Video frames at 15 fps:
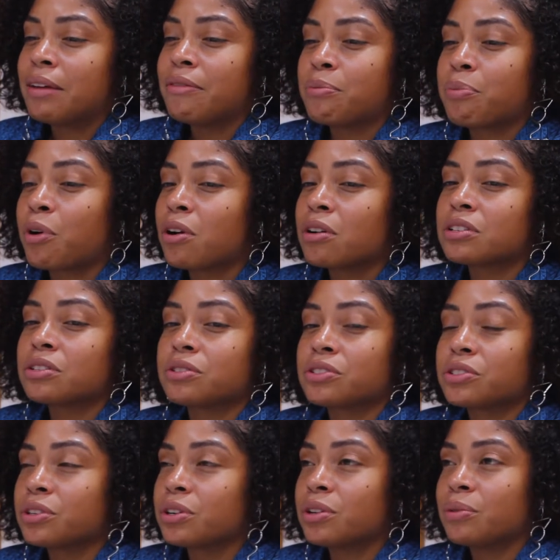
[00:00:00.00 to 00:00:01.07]
even personal
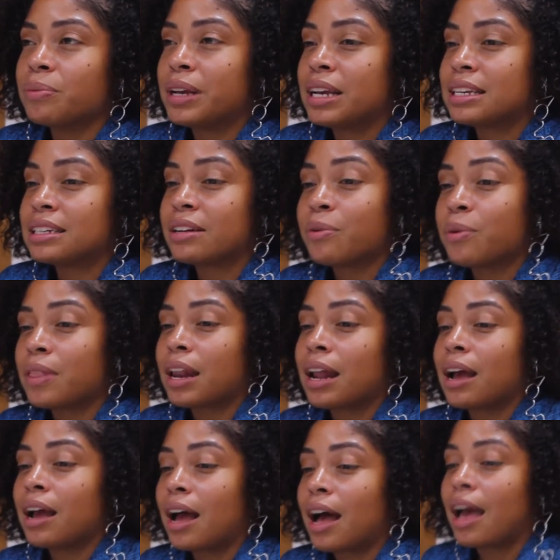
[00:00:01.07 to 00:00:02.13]
circle, because everyone that
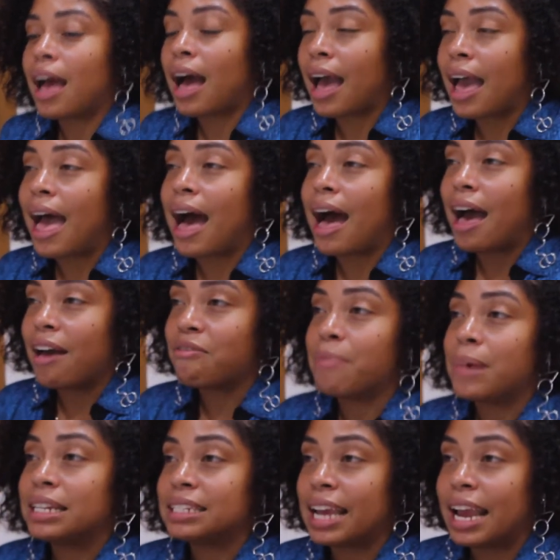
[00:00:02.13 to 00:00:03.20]
I've
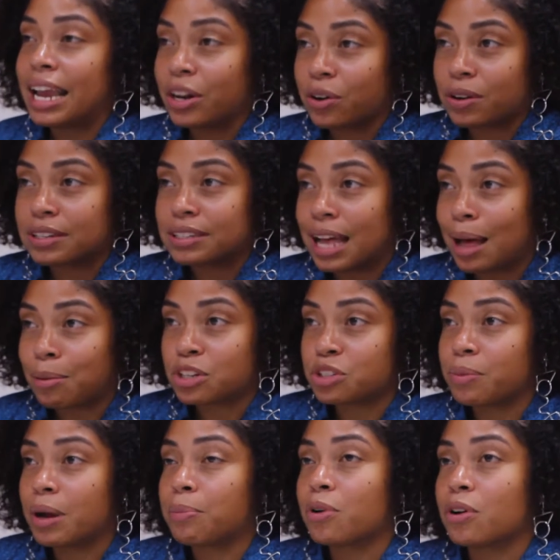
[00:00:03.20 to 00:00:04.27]
maintained or established
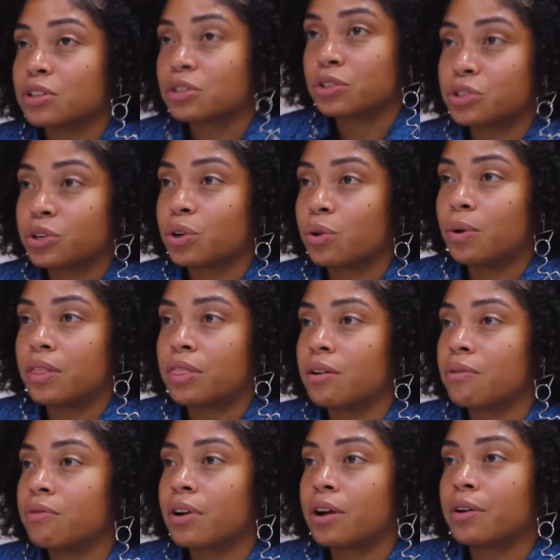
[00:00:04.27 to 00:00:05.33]
my personal circle with, they're
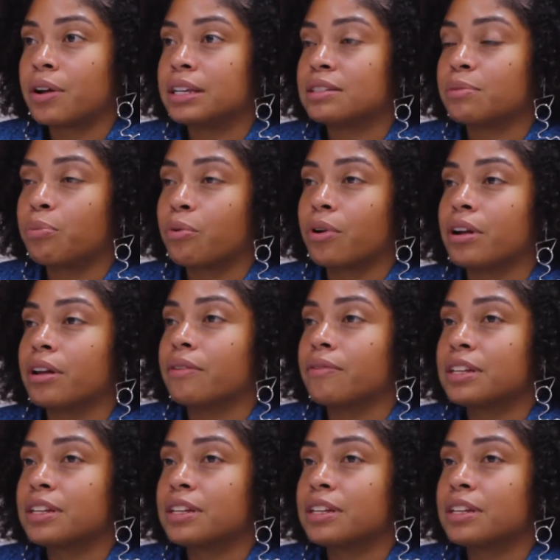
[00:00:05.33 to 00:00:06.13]
very supportive.